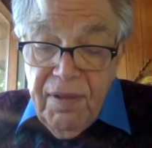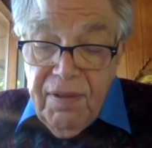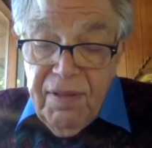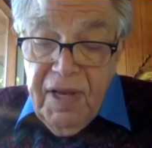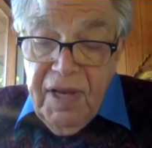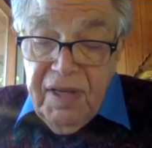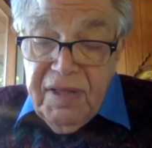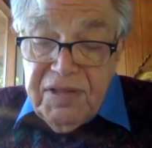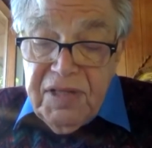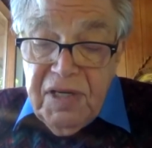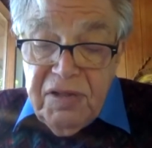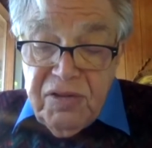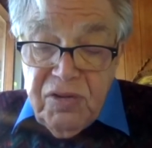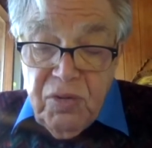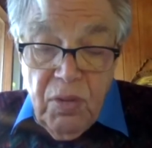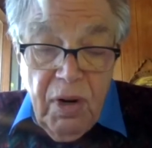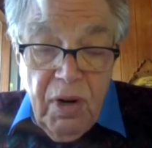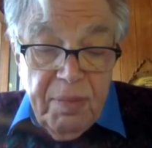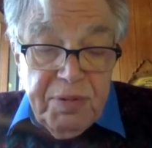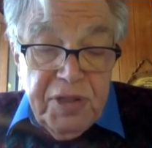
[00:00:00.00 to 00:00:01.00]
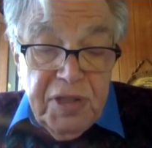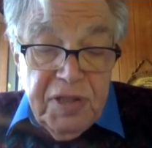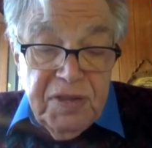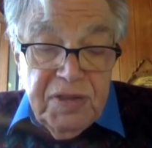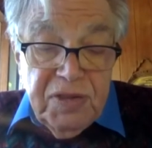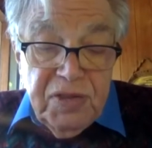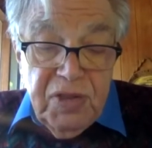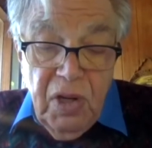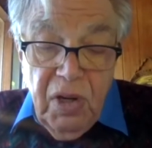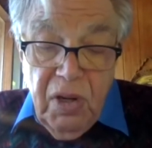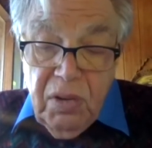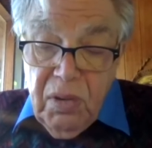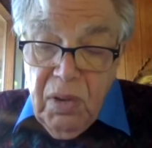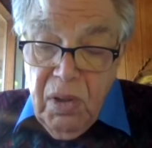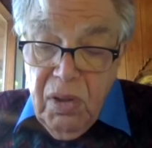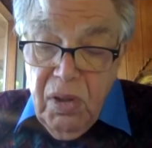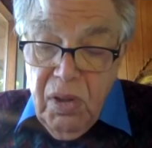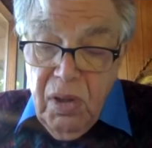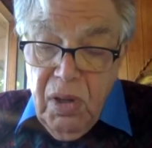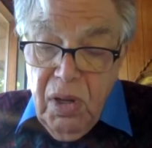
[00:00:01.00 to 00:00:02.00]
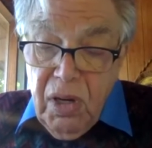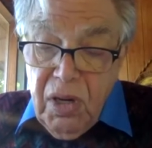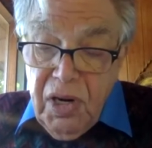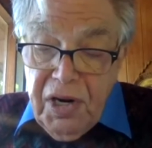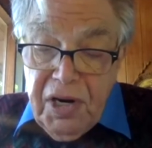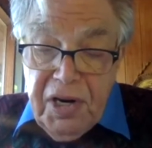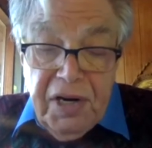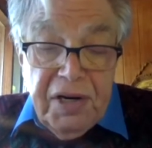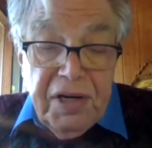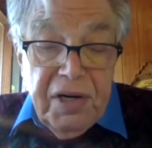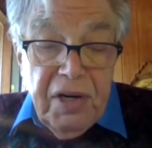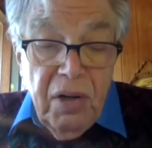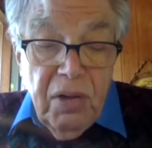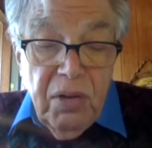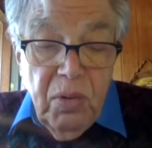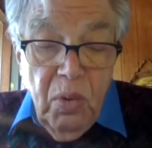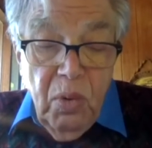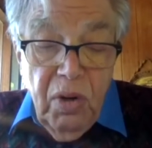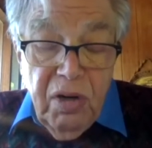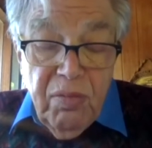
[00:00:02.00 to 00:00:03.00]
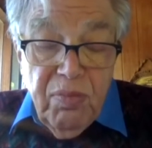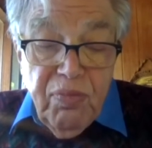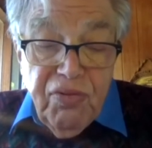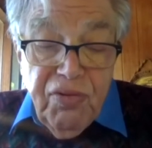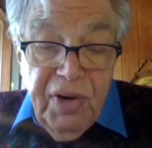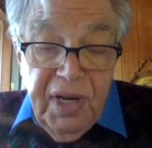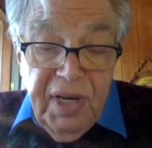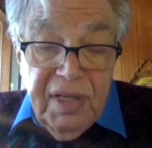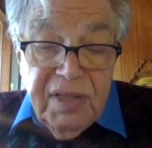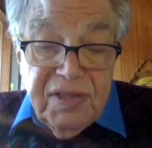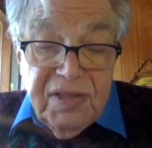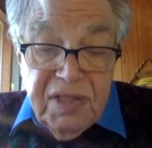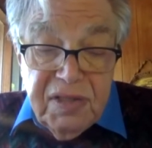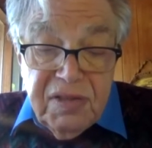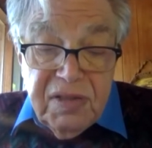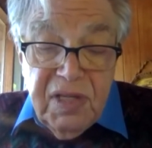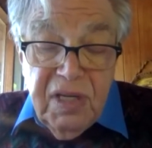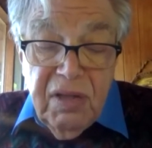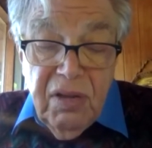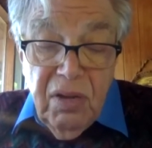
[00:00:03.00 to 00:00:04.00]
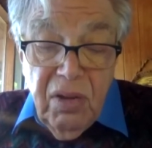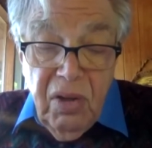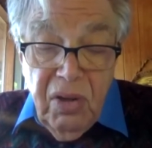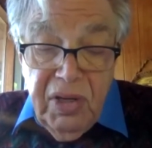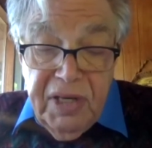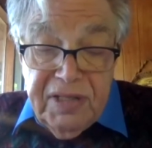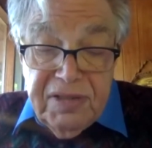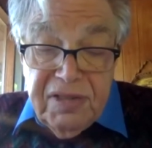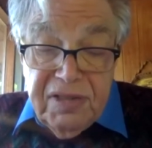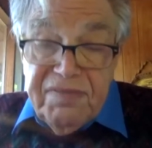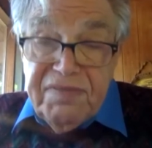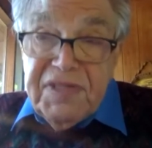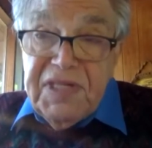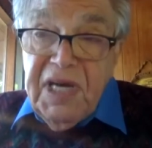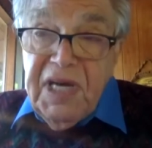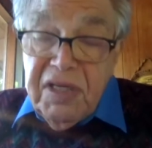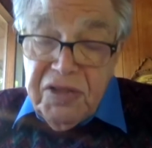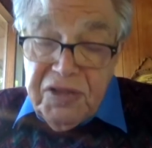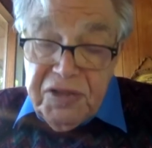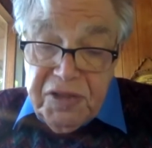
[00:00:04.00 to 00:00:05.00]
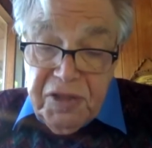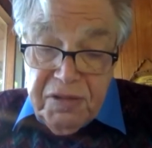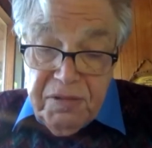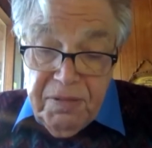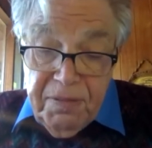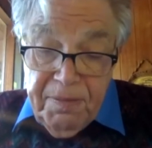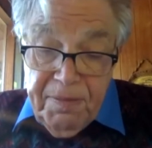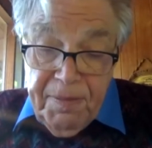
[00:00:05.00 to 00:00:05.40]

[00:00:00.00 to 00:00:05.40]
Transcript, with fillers: These interruptions occurred along pre-existing lines of tension